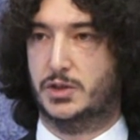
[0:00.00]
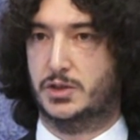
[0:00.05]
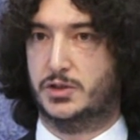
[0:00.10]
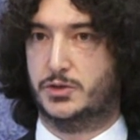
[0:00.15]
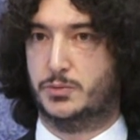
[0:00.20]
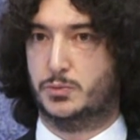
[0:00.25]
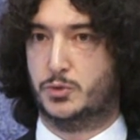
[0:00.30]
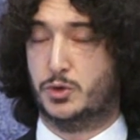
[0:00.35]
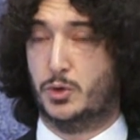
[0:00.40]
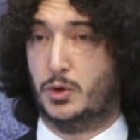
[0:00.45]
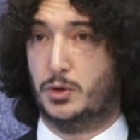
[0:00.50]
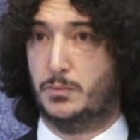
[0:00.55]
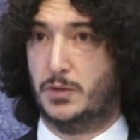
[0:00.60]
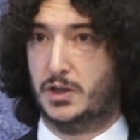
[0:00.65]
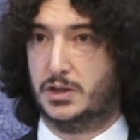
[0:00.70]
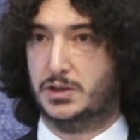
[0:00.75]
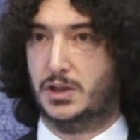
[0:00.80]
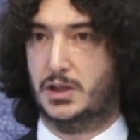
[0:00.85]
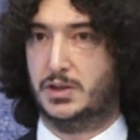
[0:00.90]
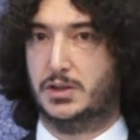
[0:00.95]
I was
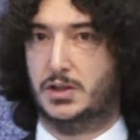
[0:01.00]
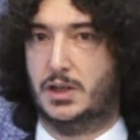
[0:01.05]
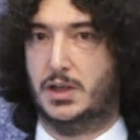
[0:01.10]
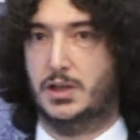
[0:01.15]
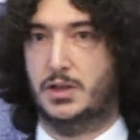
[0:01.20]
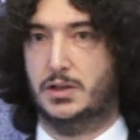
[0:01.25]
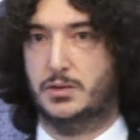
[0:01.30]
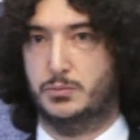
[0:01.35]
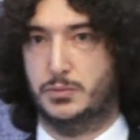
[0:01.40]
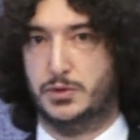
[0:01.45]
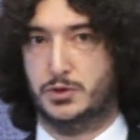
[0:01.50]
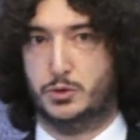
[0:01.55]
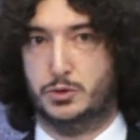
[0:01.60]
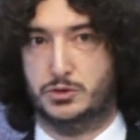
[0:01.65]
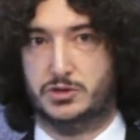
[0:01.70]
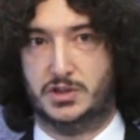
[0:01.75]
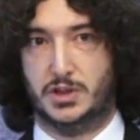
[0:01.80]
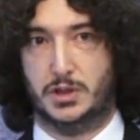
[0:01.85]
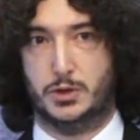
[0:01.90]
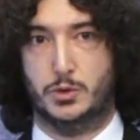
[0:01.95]
especially honored to work on
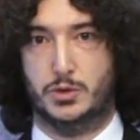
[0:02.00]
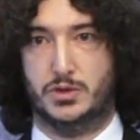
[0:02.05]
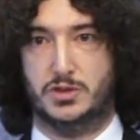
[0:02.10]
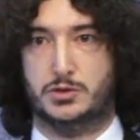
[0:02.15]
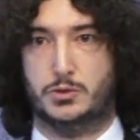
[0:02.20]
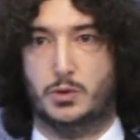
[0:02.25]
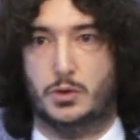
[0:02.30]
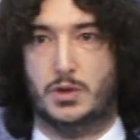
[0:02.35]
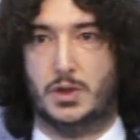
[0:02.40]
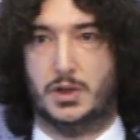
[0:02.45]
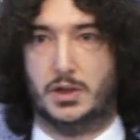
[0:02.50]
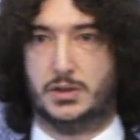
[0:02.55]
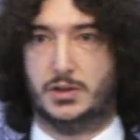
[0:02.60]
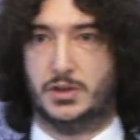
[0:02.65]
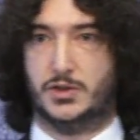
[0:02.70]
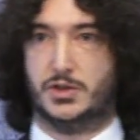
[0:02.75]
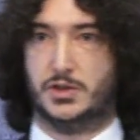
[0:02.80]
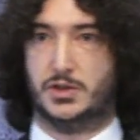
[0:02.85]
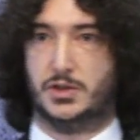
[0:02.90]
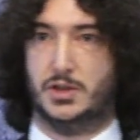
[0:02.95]
this issue with
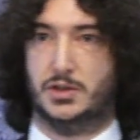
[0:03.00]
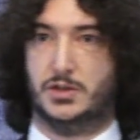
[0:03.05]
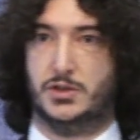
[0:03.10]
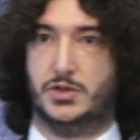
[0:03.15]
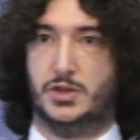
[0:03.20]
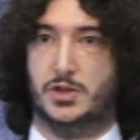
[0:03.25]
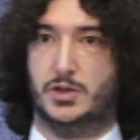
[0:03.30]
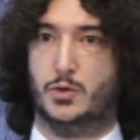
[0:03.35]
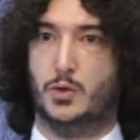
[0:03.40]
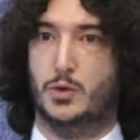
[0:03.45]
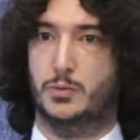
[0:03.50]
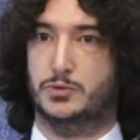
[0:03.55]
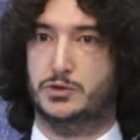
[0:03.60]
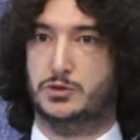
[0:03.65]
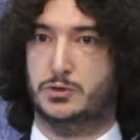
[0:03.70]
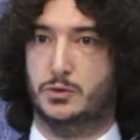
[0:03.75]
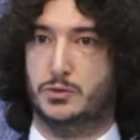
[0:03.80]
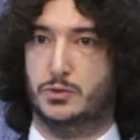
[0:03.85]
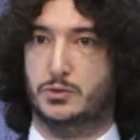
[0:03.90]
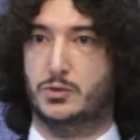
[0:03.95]
TUSIAD as a member of
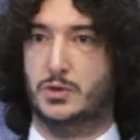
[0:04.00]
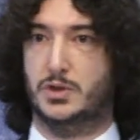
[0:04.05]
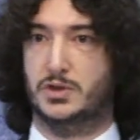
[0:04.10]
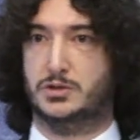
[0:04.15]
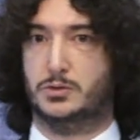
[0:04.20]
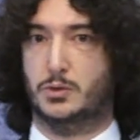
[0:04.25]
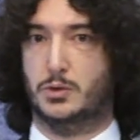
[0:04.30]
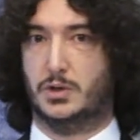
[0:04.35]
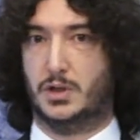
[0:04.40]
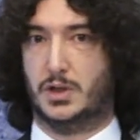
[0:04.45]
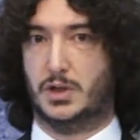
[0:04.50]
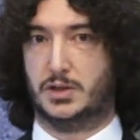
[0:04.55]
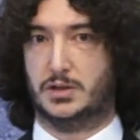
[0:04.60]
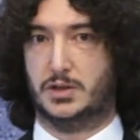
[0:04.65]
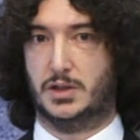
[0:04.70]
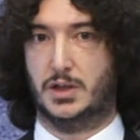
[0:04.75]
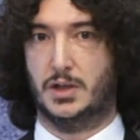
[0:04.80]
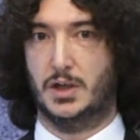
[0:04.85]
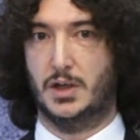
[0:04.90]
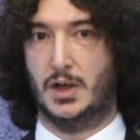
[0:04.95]
TUSIAD and as a
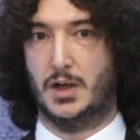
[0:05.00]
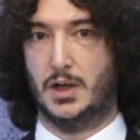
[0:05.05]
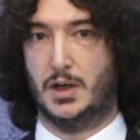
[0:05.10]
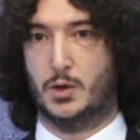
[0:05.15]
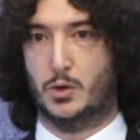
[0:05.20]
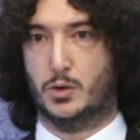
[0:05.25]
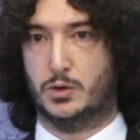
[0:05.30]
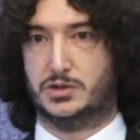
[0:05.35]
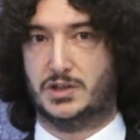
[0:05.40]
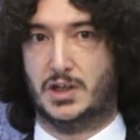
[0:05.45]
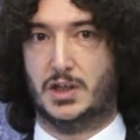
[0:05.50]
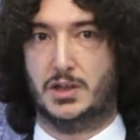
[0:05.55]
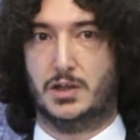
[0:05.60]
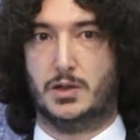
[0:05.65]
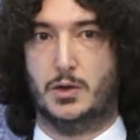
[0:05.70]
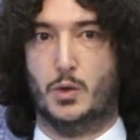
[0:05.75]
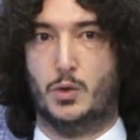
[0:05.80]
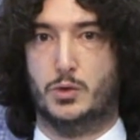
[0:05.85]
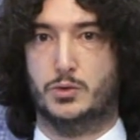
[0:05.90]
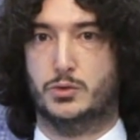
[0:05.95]
member of the Company
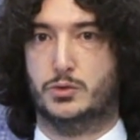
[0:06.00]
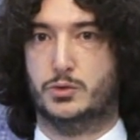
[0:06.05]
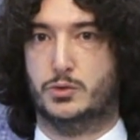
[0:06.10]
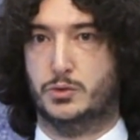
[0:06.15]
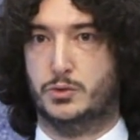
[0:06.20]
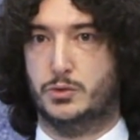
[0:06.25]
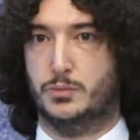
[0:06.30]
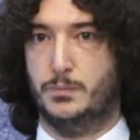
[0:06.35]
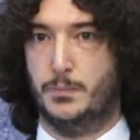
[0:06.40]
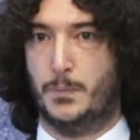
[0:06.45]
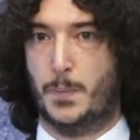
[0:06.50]
Affairs Committee.